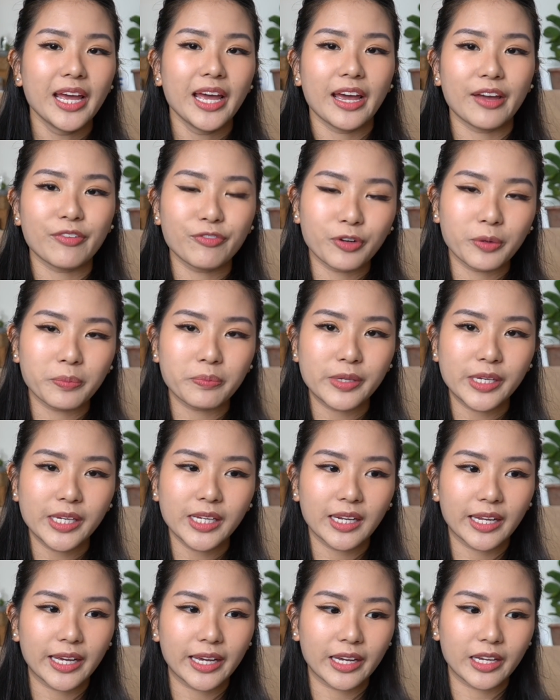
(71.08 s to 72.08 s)
And for me,
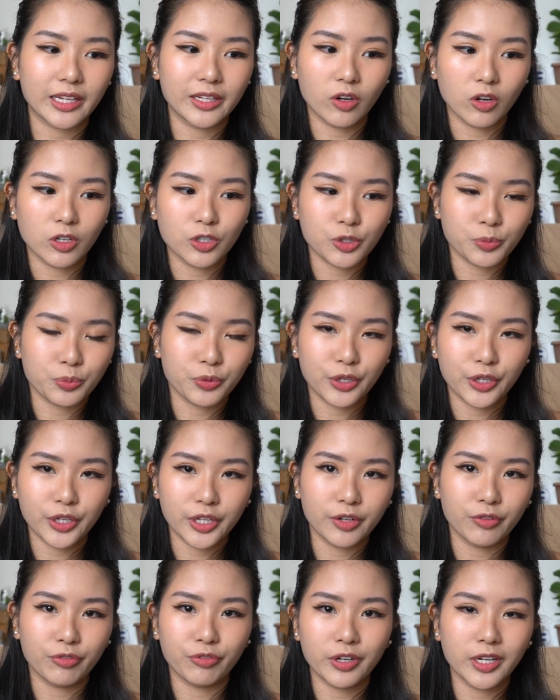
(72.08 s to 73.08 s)
like an entrepreneur
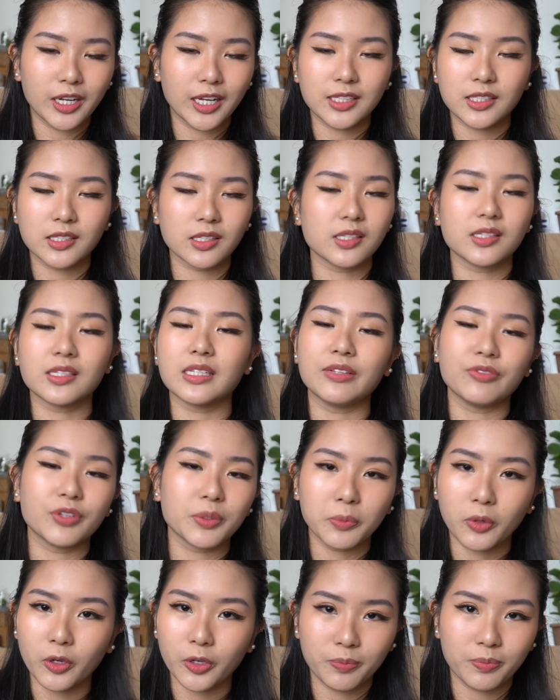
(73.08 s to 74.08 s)
and freelancer, it's even
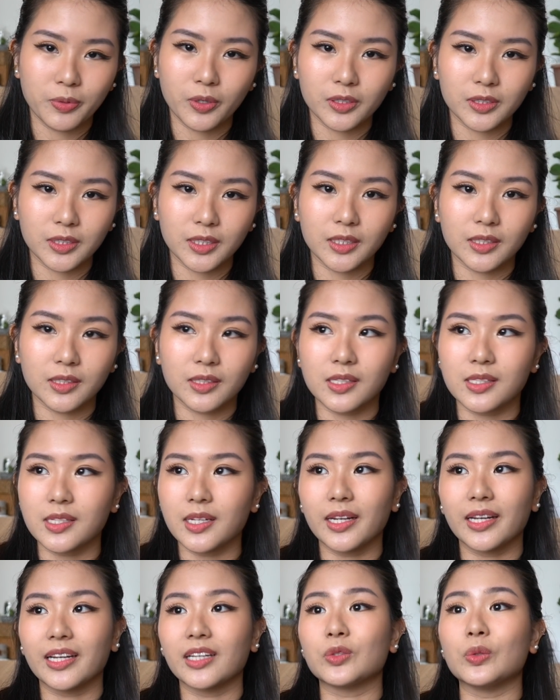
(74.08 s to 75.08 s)
more important because
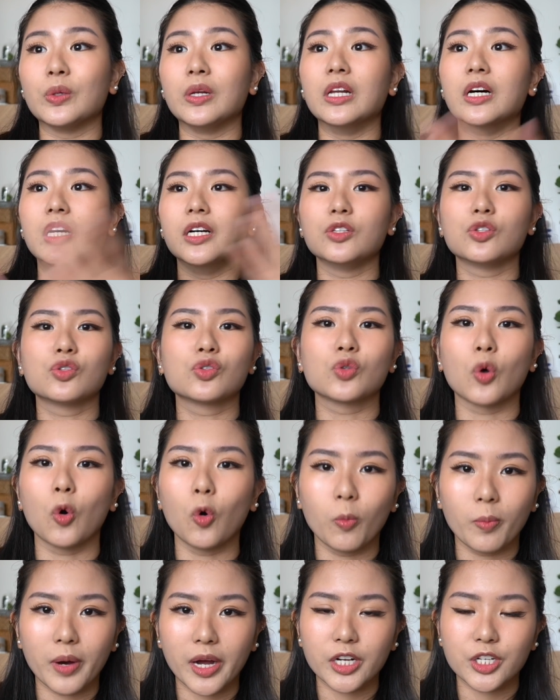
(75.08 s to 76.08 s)
then I get to learn so
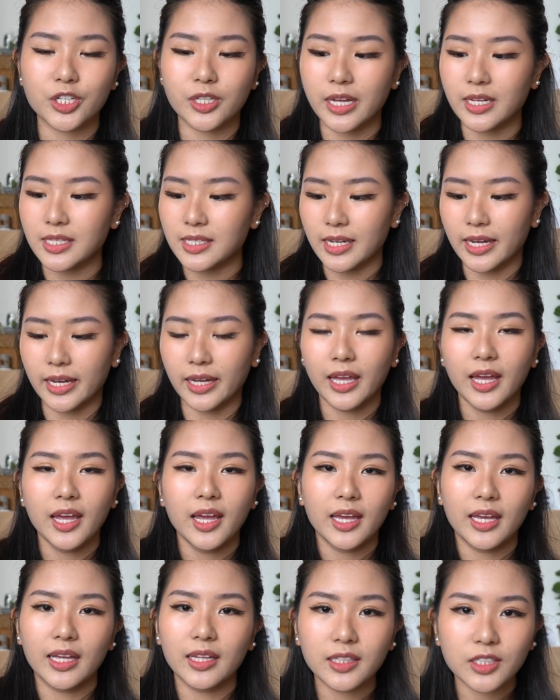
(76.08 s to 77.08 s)
much. There's like
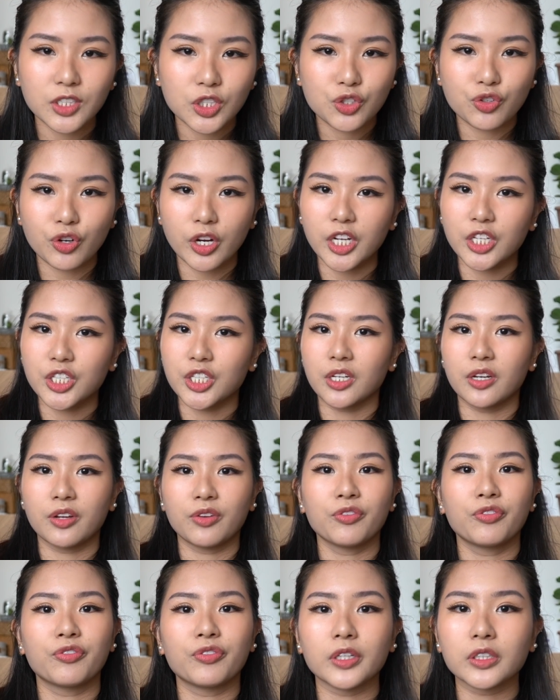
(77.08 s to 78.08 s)

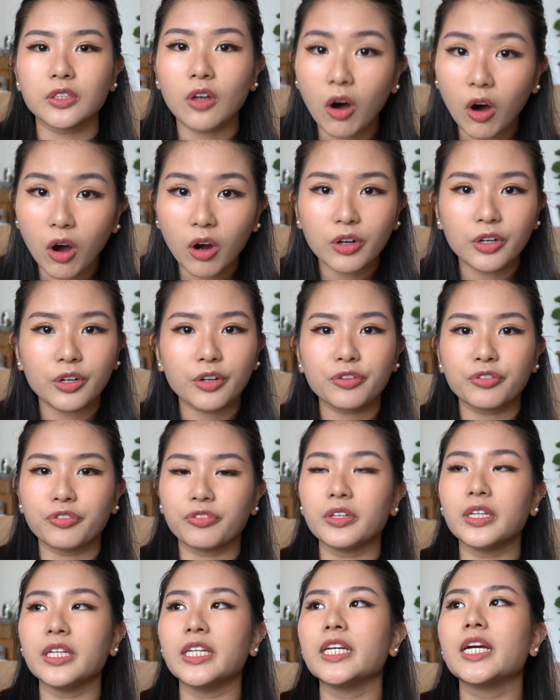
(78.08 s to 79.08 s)
illustration,
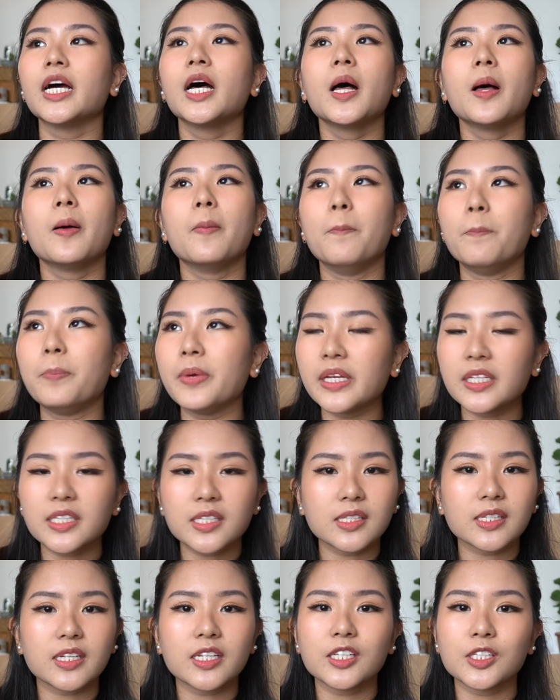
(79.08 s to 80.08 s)
photography,
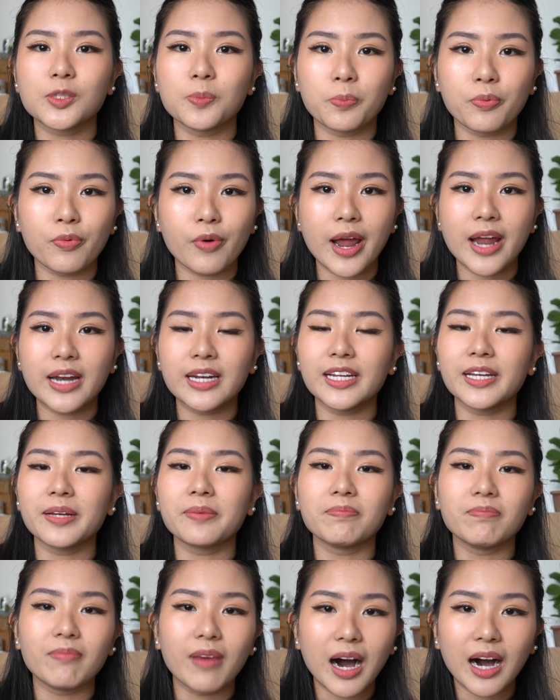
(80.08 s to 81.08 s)
business,
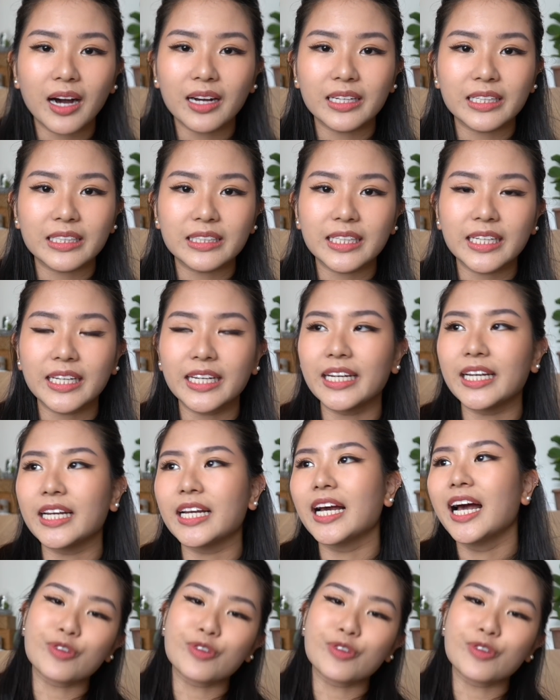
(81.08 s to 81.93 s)
branding, marketing.